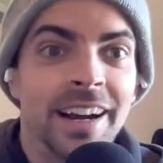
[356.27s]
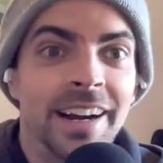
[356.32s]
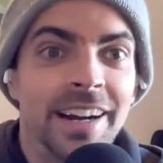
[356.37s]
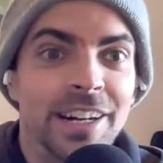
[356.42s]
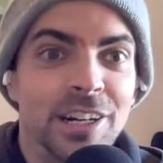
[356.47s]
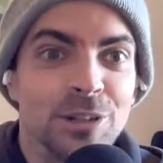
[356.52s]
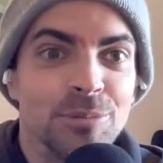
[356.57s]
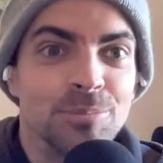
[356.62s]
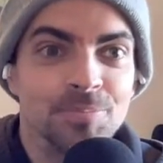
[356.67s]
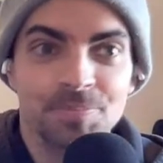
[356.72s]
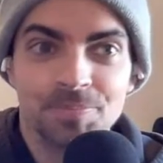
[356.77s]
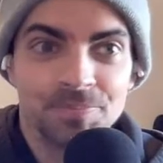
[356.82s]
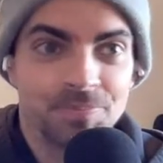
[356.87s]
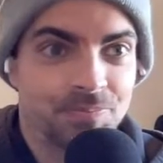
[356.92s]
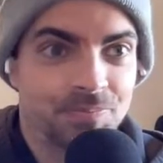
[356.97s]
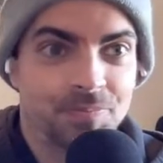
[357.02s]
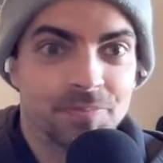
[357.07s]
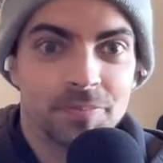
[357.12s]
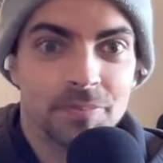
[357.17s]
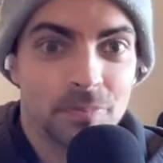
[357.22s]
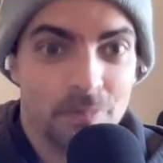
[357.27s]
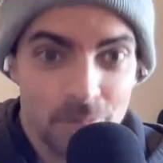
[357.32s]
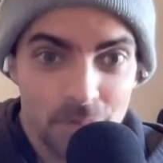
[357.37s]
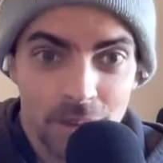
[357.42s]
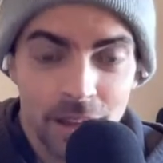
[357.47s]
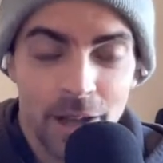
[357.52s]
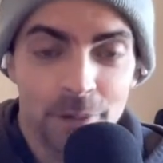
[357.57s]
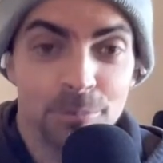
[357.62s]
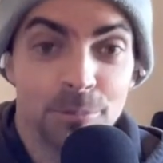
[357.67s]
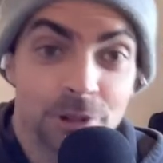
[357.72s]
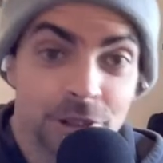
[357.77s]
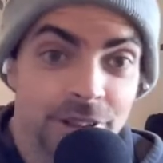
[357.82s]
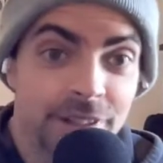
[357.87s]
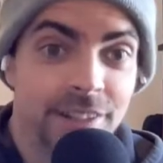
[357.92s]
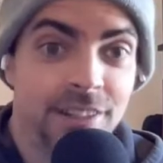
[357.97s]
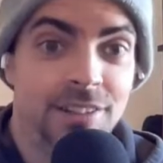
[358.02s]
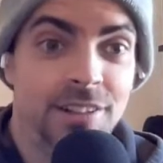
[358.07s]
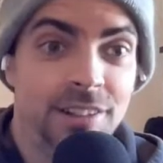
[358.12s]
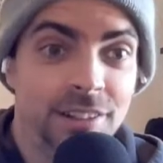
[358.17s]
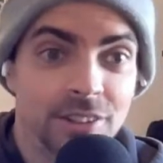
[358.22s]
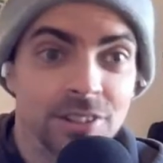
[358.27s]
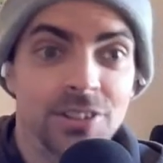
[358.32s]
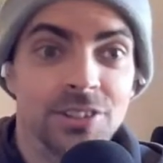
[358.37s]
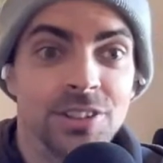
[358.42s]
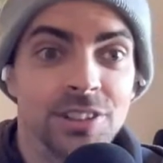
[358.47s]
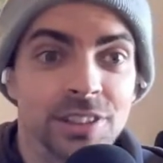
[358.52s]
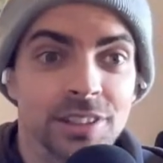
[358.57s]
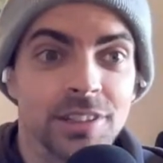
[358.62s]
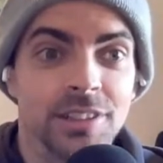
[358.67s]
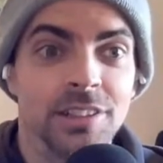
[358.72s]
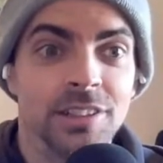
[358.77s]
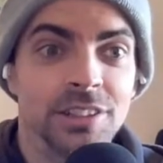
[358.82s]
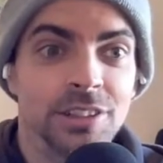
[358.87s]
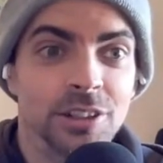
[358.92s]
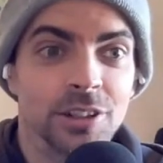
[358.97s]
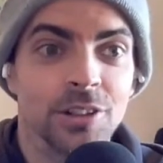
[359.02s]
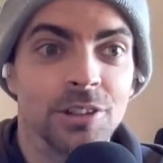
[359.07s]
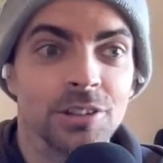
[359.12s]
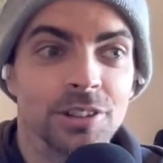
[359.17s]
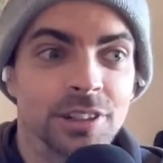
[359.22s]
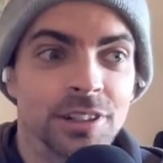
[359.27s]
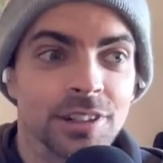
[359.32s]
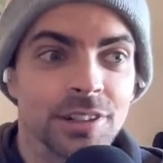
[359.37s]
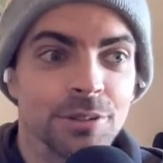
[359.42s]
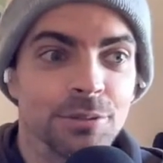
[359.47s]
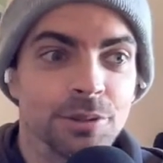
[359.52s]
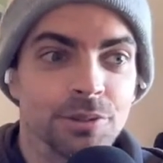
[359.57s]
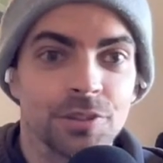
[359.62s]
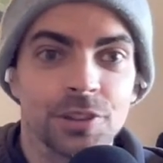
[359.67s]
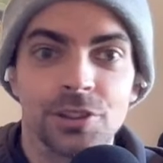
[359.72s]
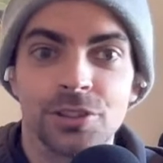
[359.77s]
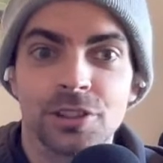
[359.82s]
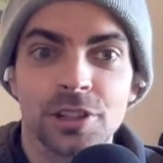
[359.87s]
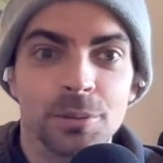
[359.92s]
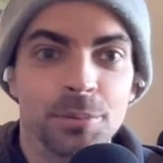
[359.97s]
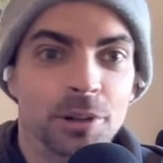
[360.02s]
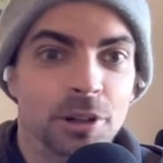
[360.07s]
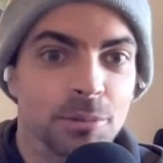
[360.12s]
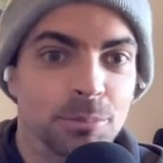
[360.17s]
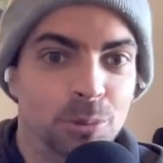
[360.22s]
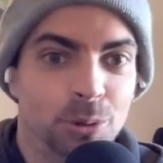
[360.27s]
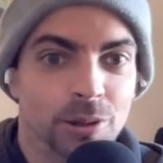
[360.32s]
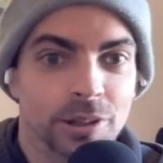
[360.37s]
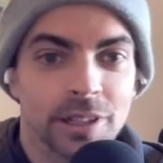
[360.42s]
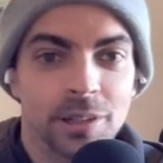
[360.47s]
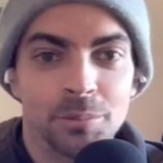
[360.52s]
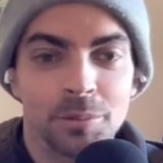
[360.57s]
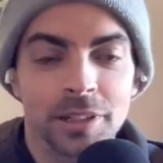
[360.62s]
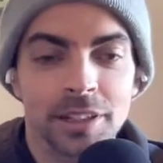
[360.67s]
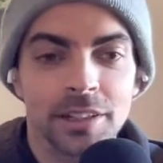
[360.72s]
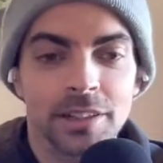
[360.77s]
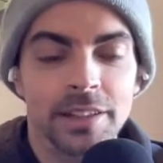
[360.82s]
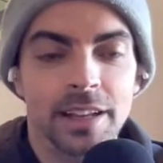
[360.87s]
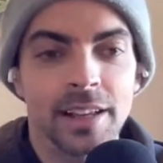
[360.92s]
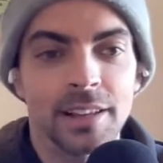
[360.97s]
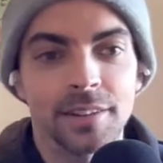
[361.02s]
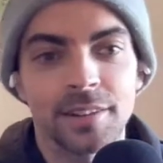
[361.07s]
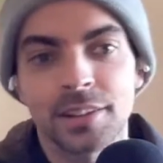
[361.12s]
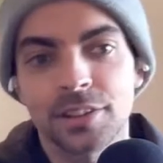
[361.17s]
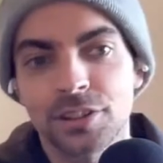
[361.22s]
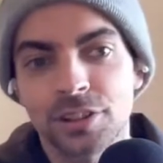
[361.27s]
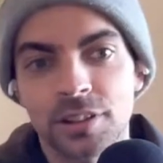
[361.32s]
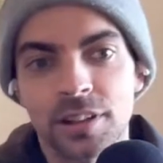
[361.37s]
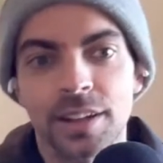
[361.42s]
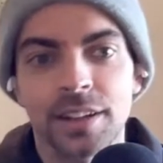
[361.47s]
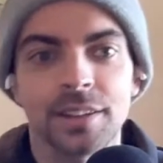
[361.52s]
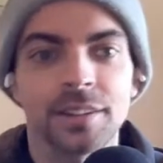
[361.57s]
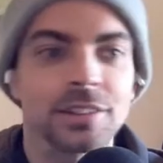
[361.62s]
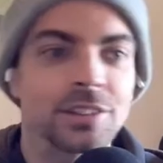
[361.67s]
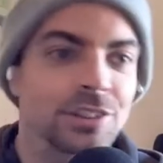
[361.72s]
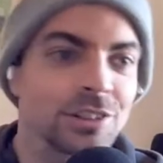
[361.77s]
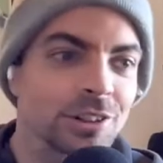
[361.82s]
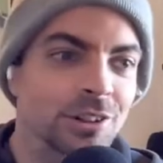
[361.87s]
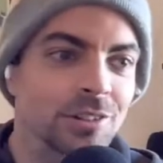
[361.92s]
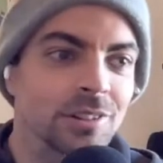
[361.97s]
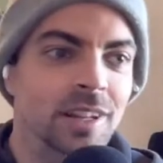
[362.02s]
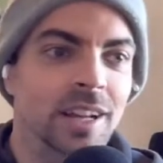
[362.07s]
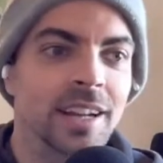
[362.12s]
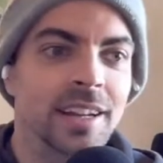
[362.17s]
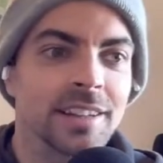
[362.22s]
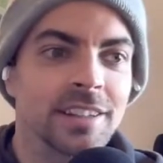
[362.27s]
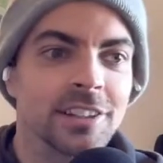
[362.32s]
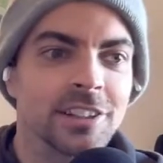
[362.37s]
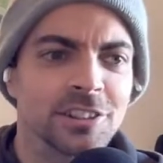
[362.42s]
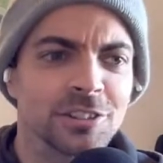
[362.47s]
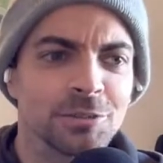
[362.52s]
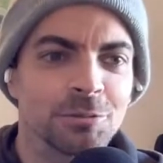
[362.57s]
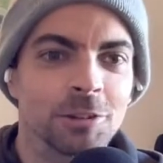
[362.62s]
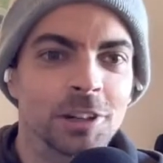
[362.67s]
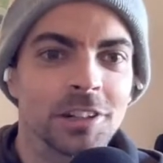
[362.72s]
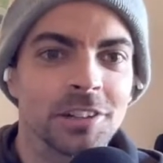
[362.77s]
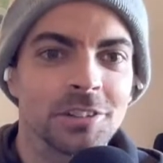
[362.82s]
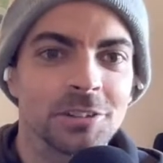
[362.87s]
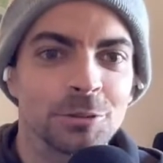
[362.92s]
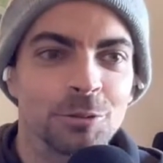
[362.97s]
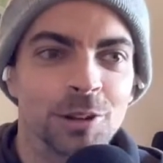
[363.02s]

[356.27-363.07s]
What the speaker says: Um I'm really excited to see, the reviews coming on Board Game Geek. Hey, things you like, things you don't like. What